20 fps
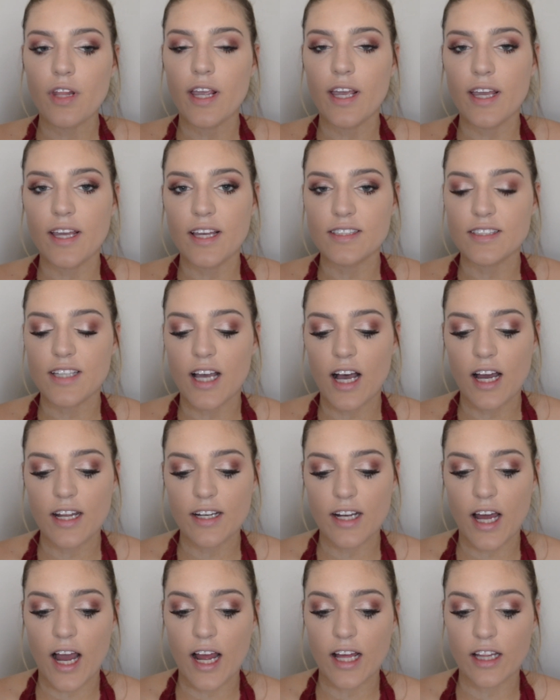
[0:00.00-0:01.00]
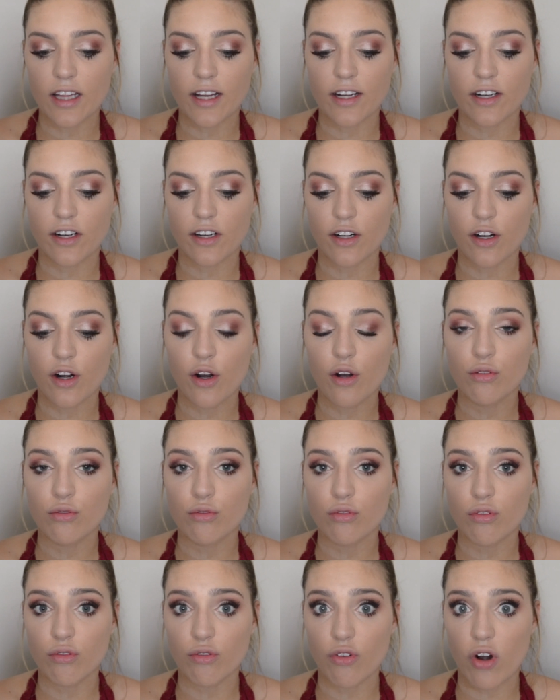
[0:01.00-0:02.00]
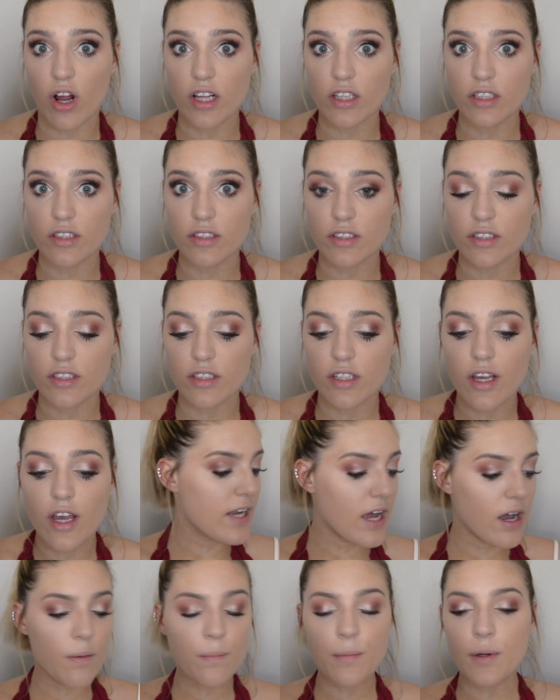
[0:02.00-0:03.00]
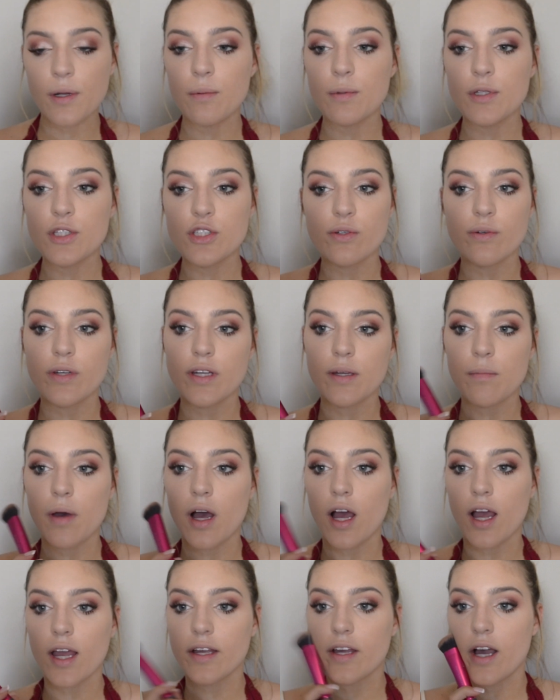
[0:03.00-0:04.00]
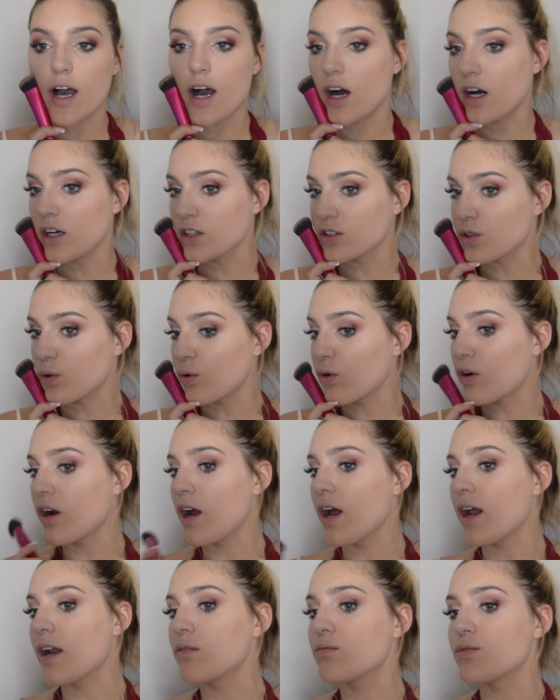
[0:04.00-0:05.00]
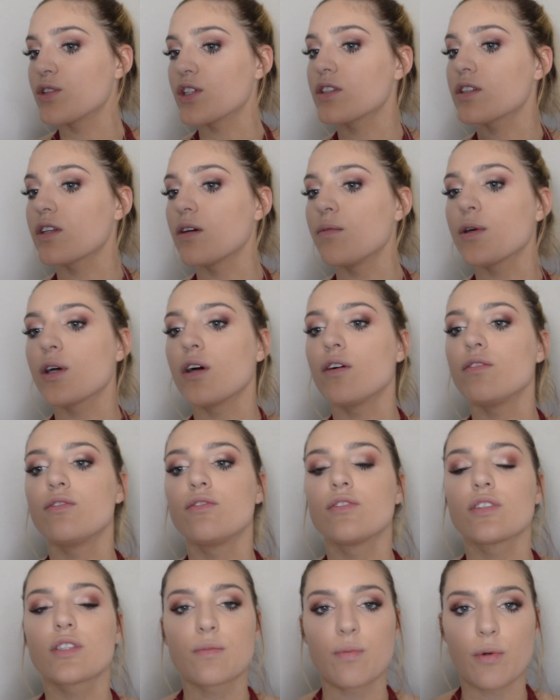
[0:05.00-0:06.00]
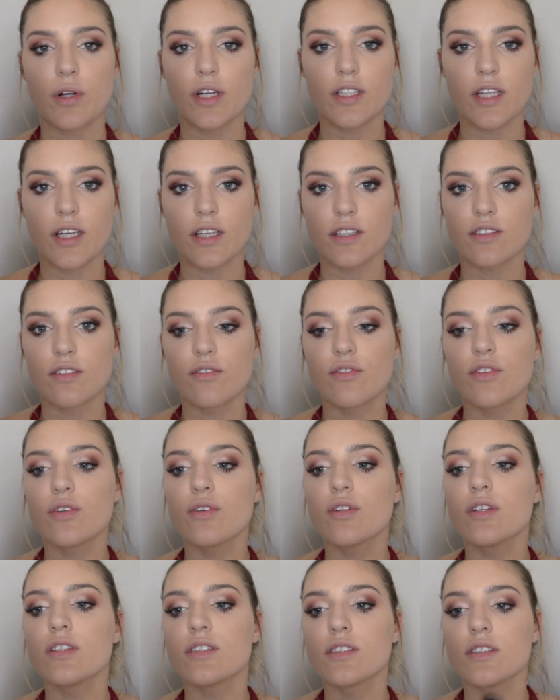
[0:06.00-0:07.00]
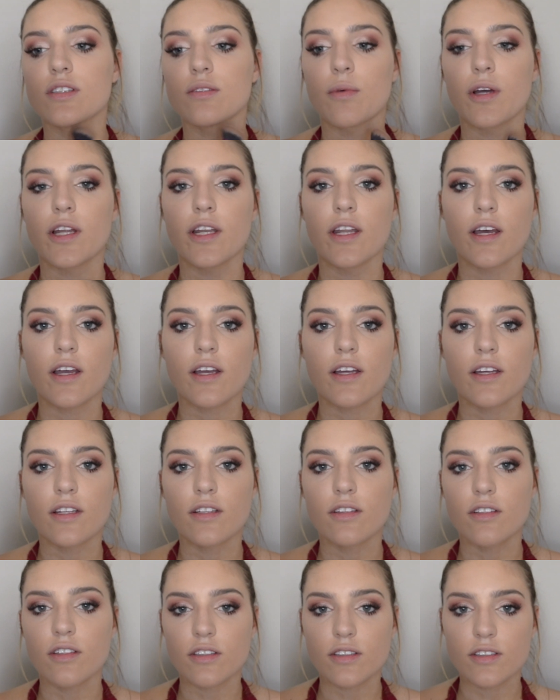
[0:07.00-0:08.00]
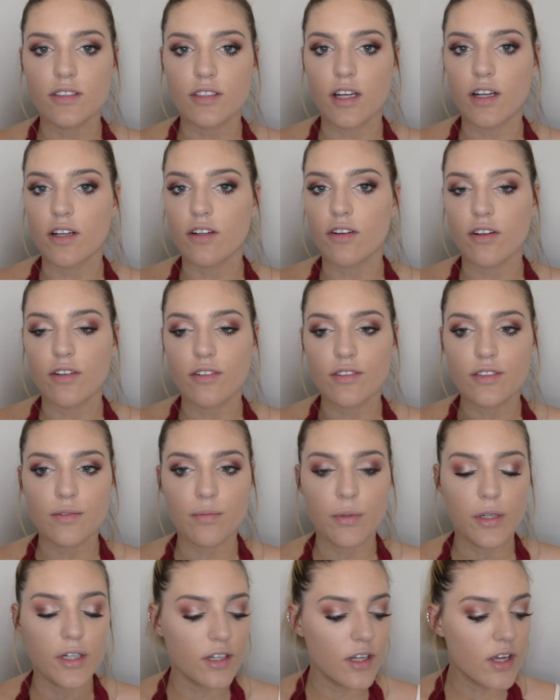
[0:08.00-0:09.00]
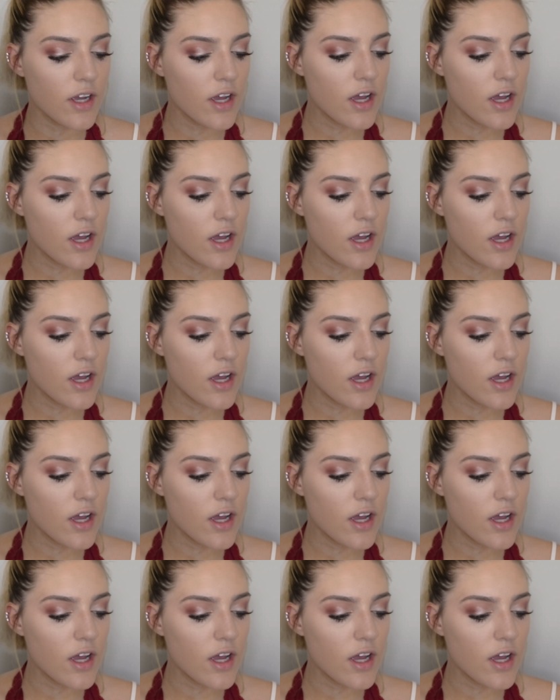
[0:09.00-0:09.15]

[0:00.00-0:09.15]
it gets hot and eyeliner runs. Now I'm going to be doing my contour, and I'm just coming off of a spray tan, so if you can see my neck, it looks kind of gross, but